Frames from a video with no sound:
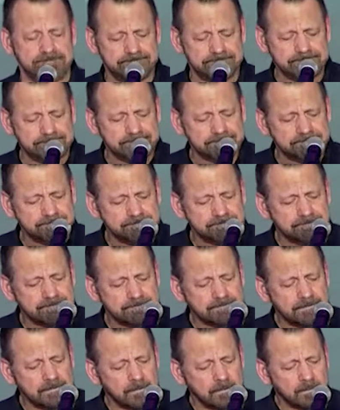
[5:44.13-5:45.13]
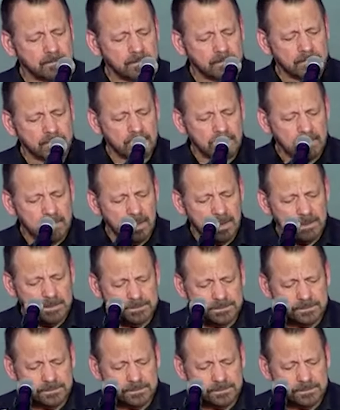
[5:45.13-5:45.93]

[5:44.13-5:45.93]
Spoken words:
(silence)